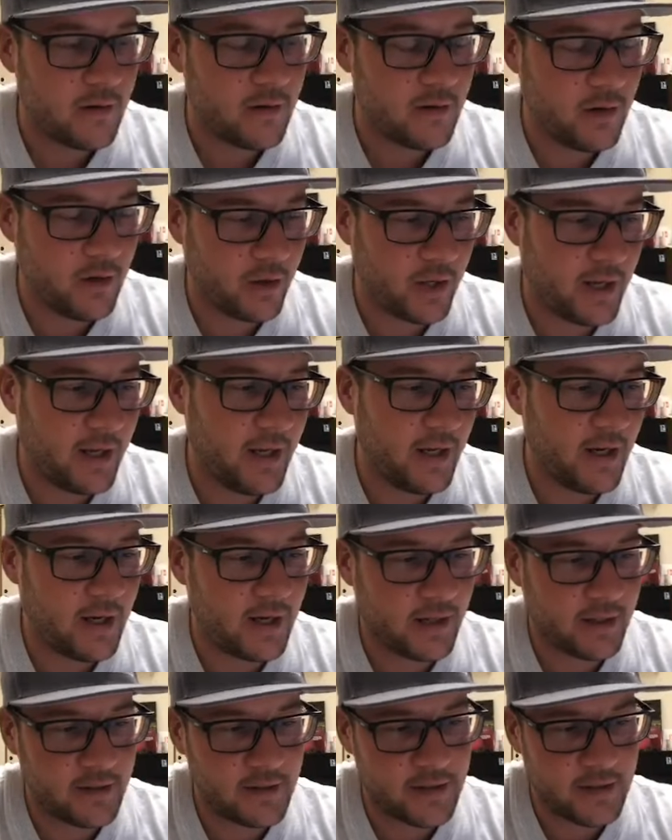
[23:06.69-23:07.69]
Okay, I
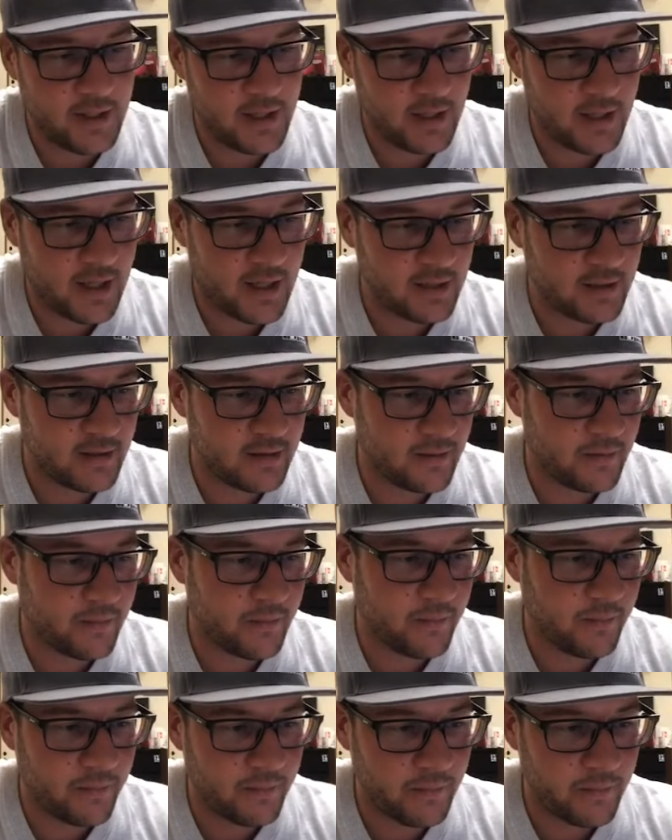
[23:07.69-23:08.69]
can see that,
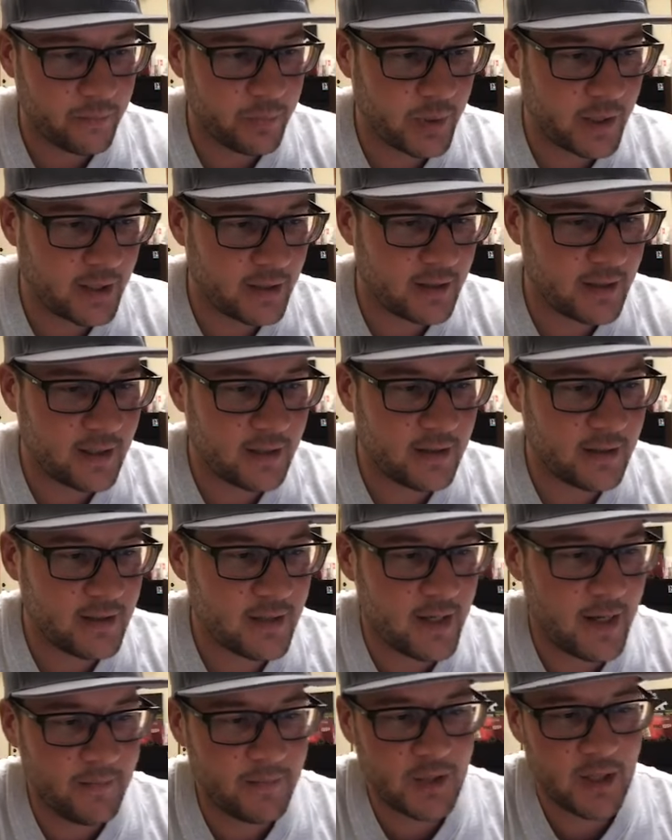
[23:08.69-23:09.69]
but at the
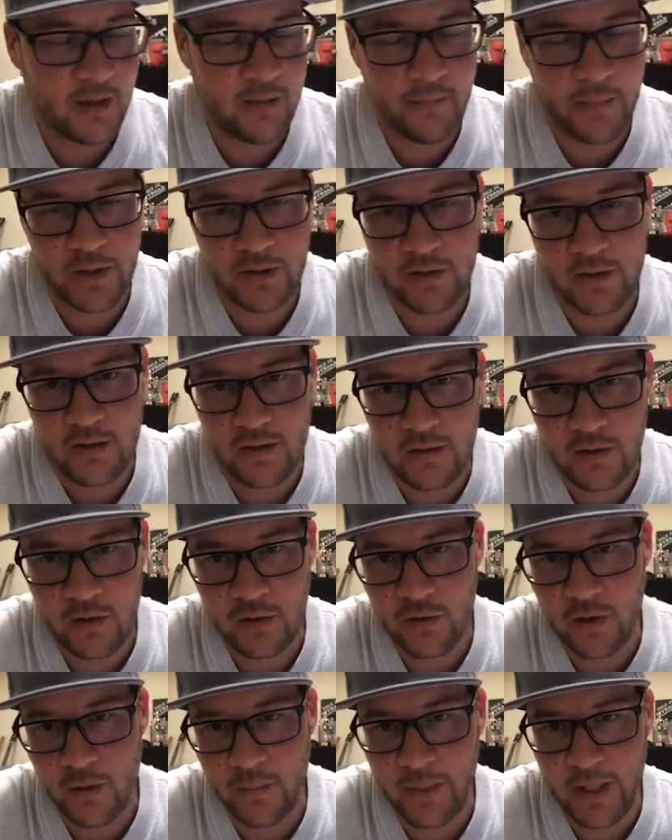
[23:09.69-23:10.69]
same time, most of the
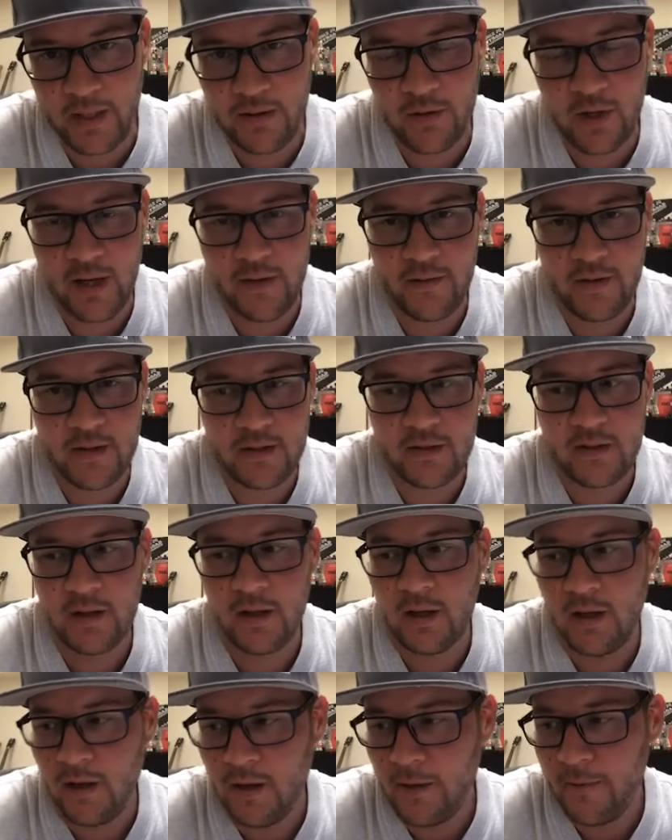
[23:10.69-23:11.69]
Euro B drivers,
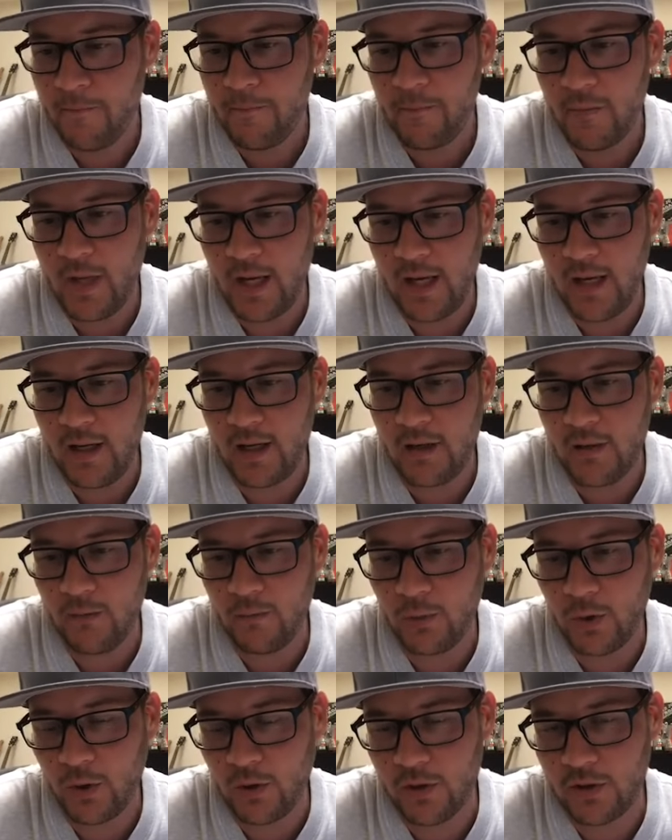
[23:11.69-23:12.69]
they
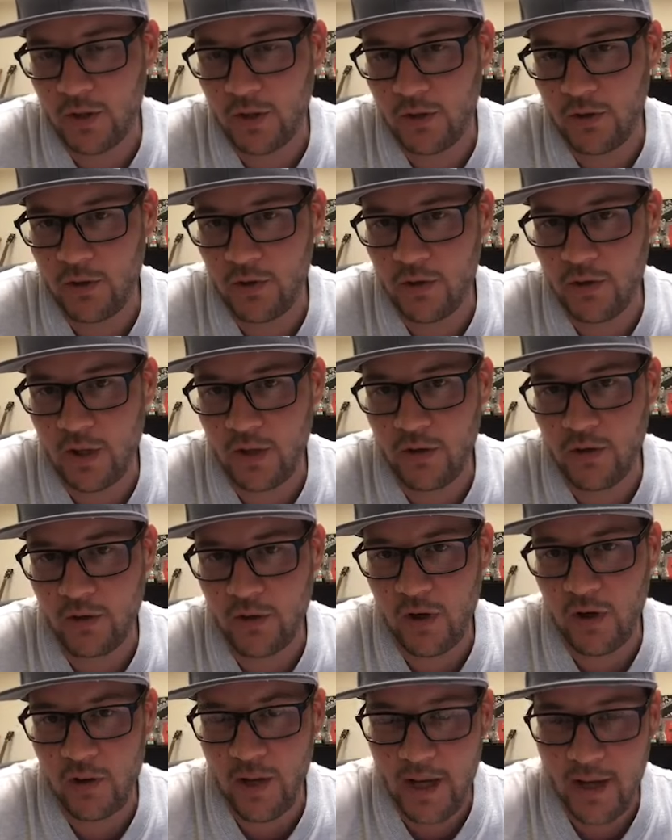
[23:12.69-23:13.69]
would also do the
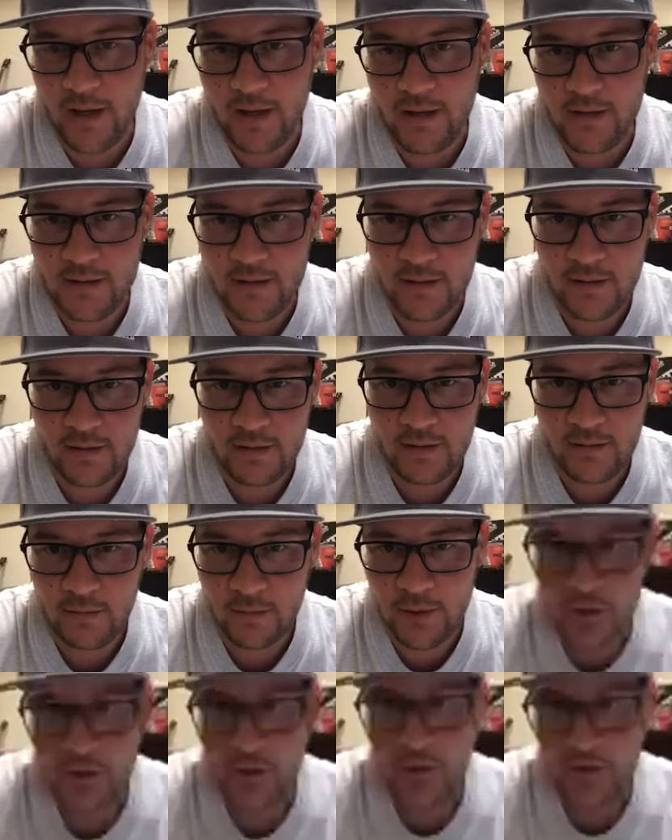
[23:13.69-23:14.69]
Euro A's,
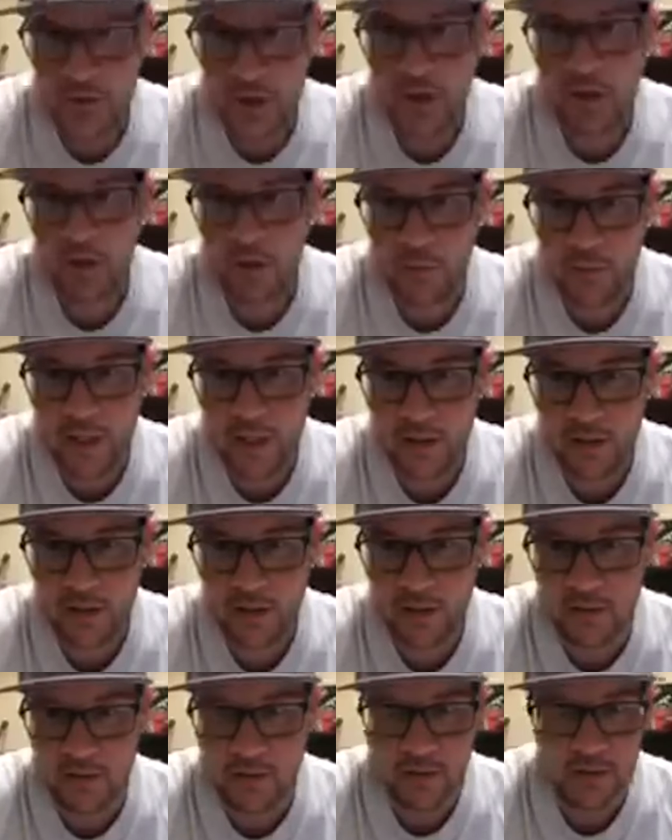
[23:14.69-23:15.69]
which is the whole week
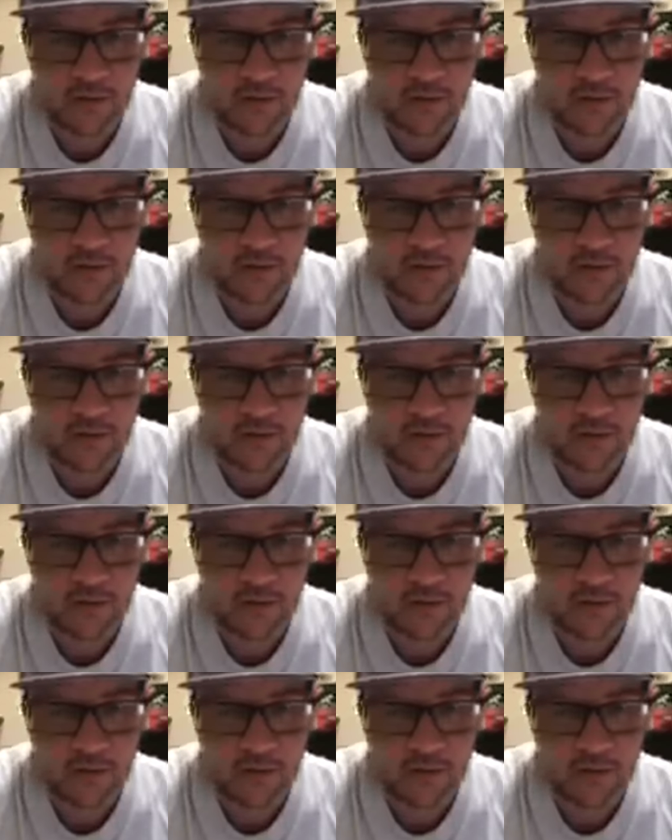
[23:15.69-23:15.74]
long.